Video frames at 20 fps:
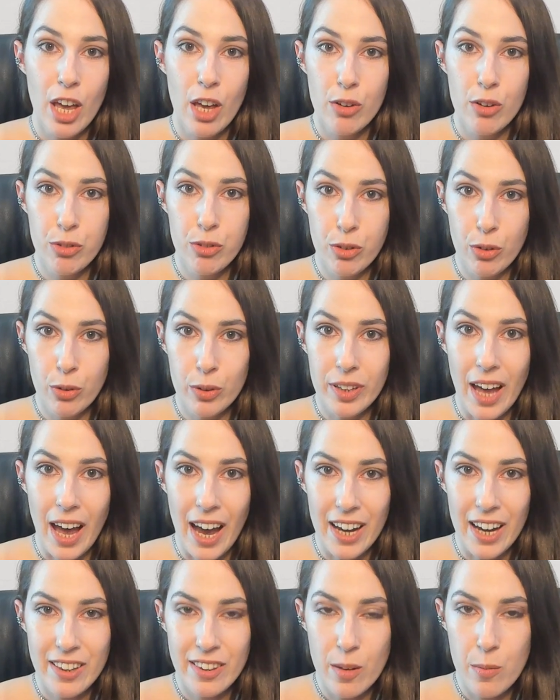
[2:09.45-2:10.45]
food
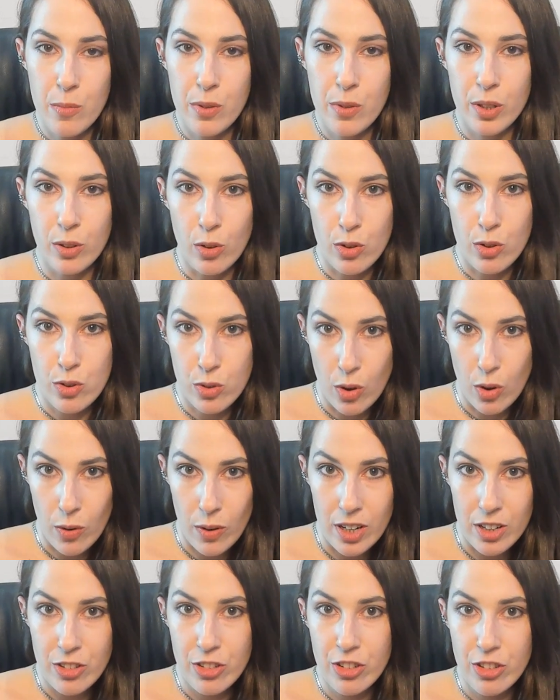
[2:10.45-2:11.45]
items in your
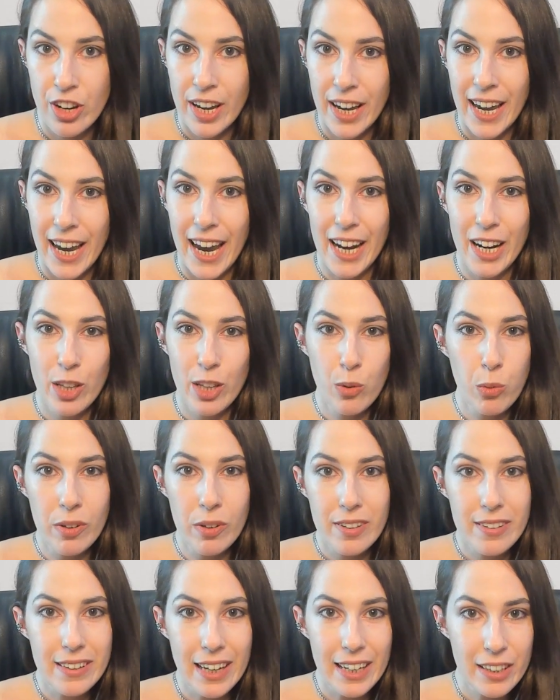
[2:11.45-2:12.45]
storage, and it
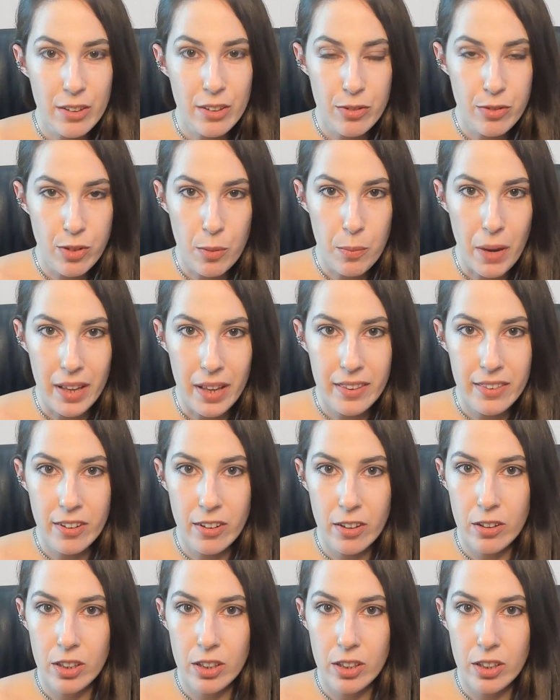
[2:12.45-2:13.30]
works like the fermenter.